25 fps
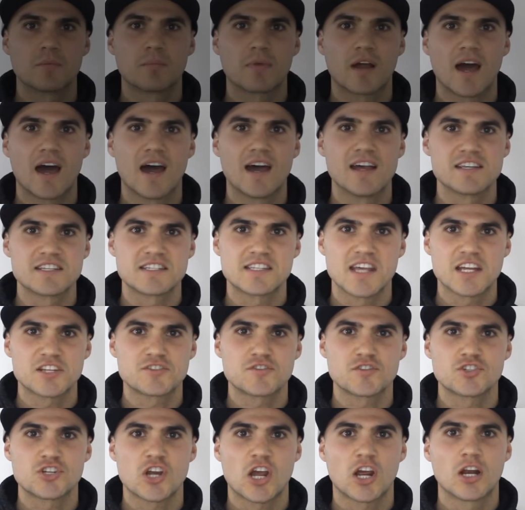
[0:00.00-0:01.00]
up guys? Thanks
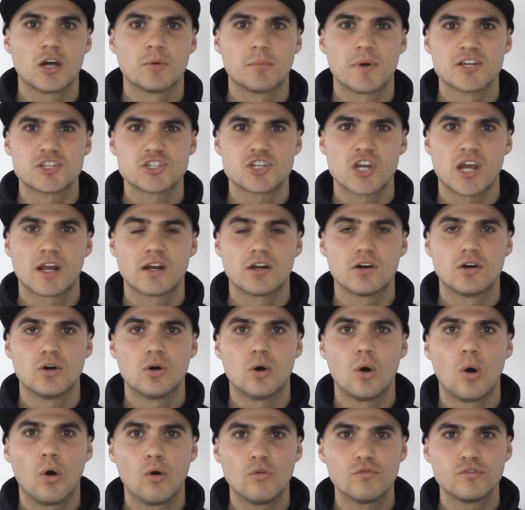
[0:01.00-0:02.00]
for checking out my
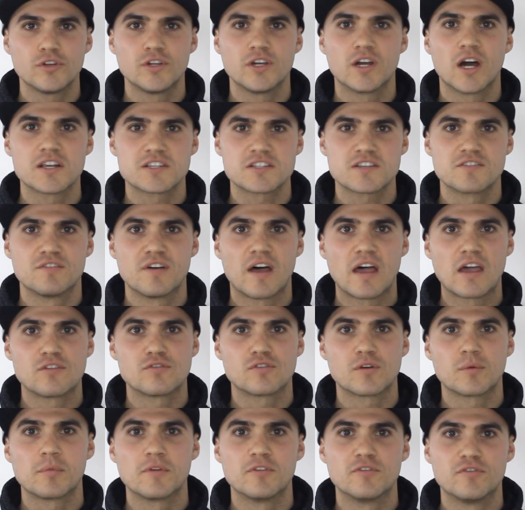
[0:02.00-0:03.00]
channel. Hopefully you got some value
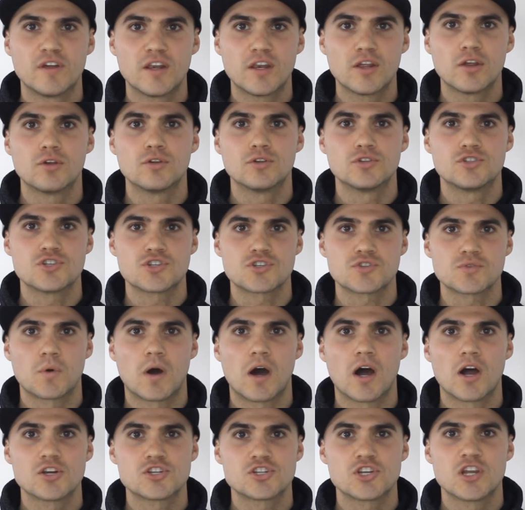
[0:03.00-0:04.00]
from the video you just
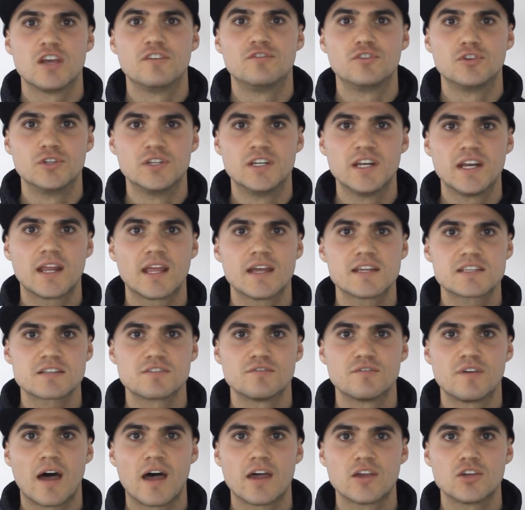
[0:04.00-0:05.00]
watched. If you did get
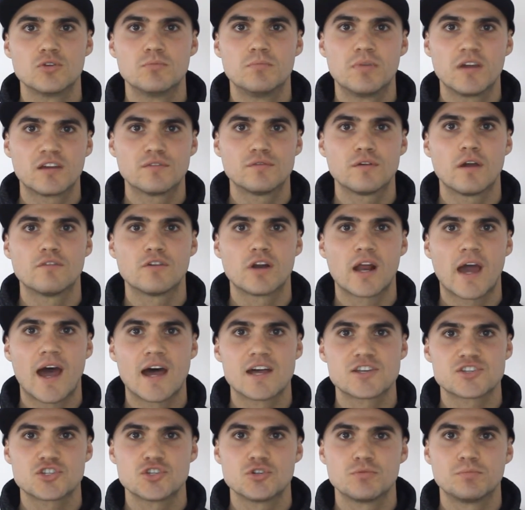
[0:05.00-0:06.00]
some value, big favor to
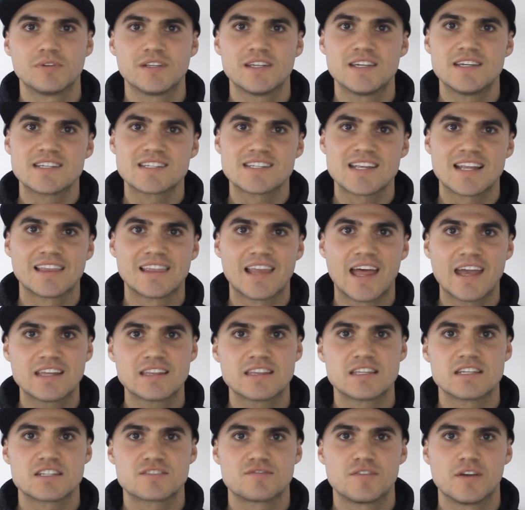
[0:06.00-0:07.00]
ask you, please
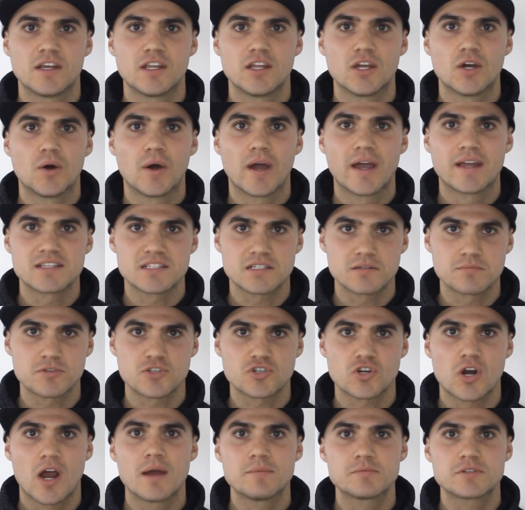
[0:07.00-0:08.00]
like this video and
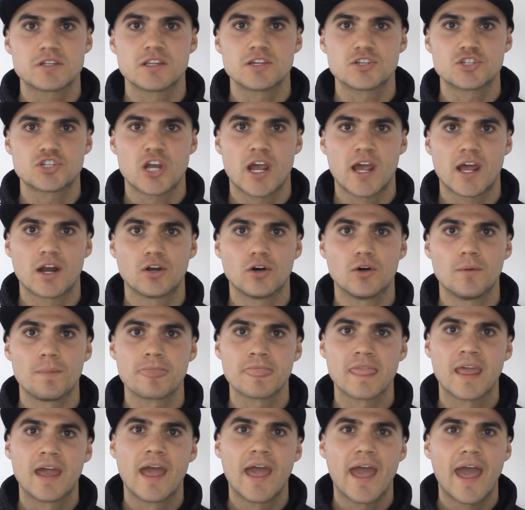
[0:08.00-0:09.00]
subscribe to the channel.
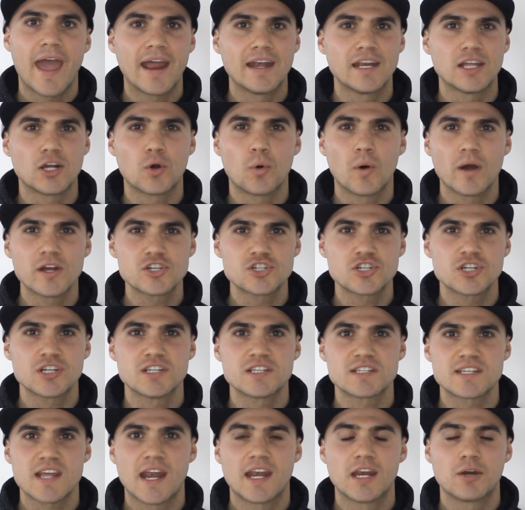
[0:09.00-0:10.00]
Any
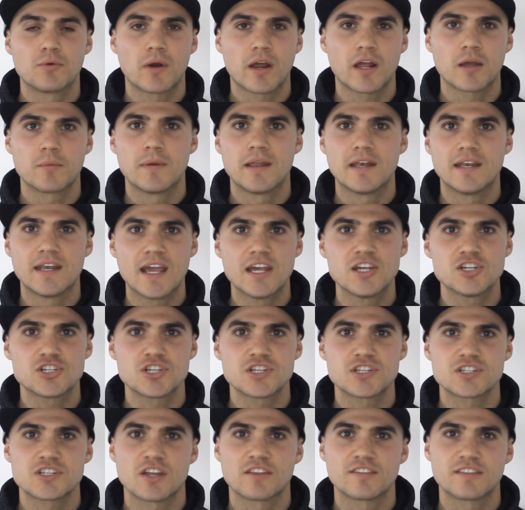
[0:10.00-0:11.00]
questions, any
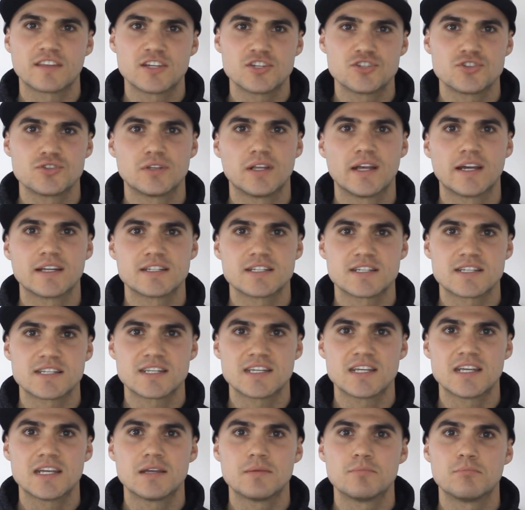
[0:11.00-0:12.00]
recommendations on things you'd like to
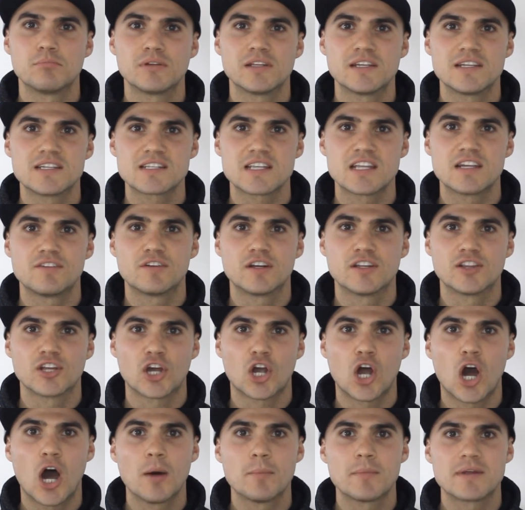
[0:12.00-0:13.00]
see, please leave it in the
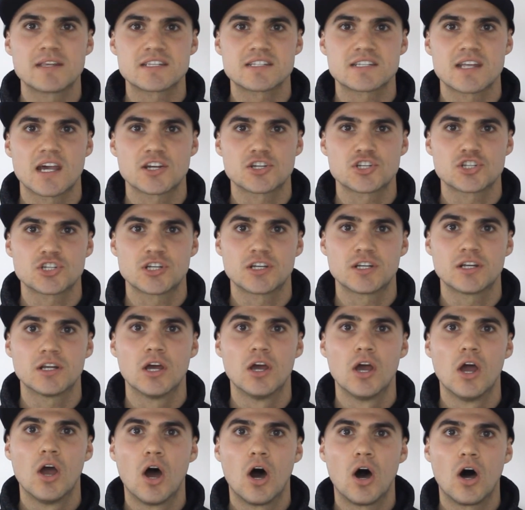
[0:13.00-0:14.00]
comments section.
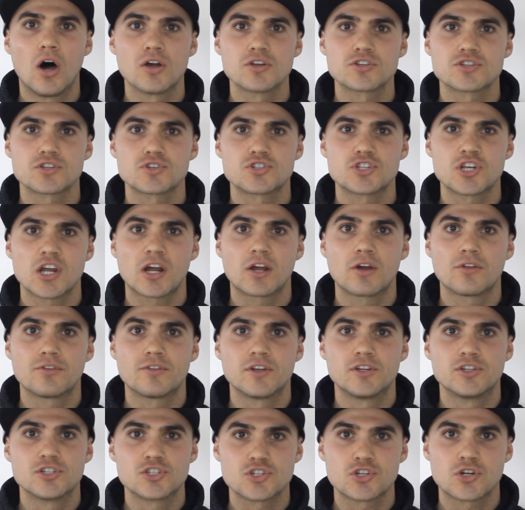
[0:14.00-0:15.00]
Also check out
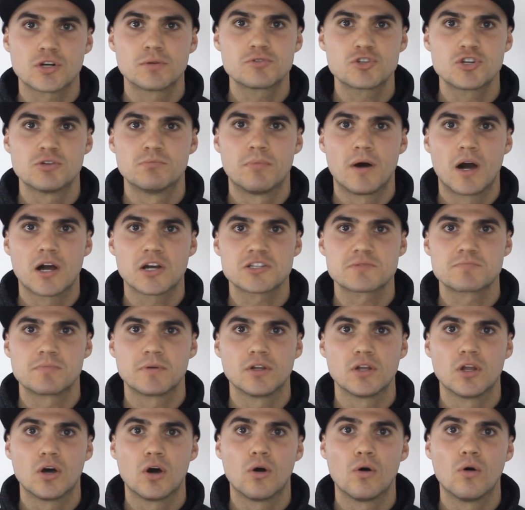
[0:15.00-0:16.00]
the description box
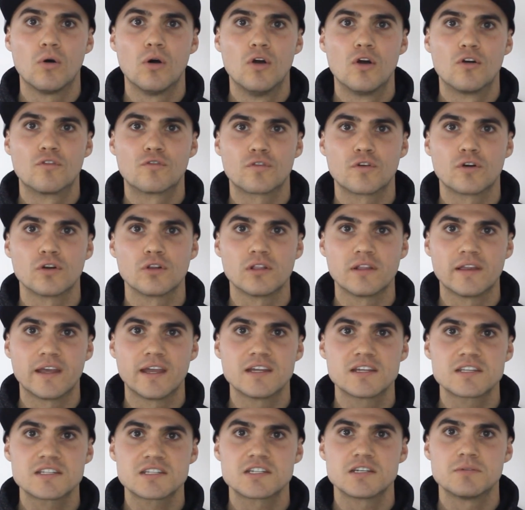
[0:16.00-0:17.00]
below for
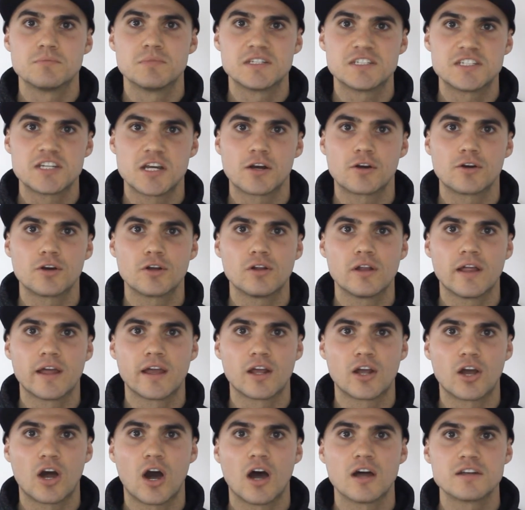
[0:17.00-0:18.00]
links to material
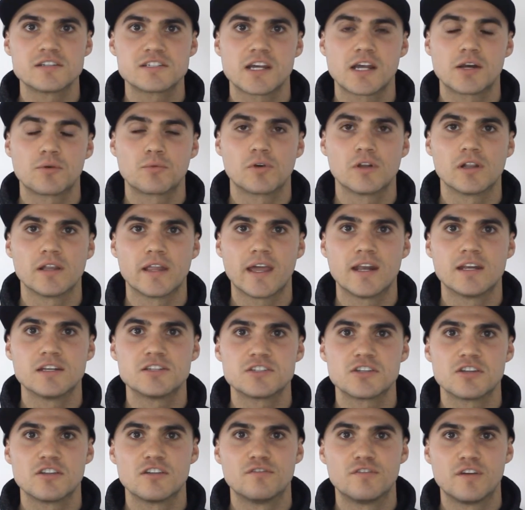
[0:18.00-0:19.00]
and content related
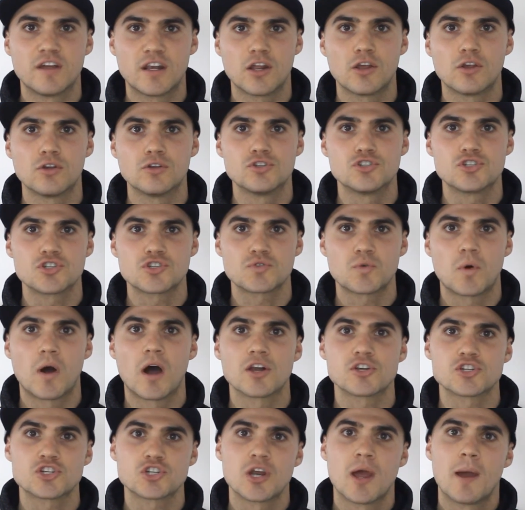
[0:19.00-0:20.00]
to the video you just
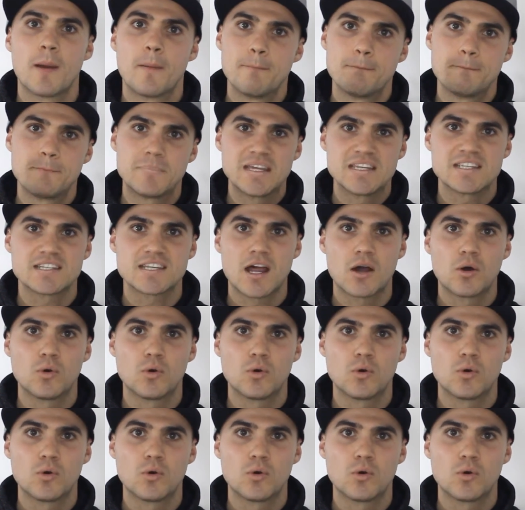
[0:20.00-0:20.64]
watched. Peace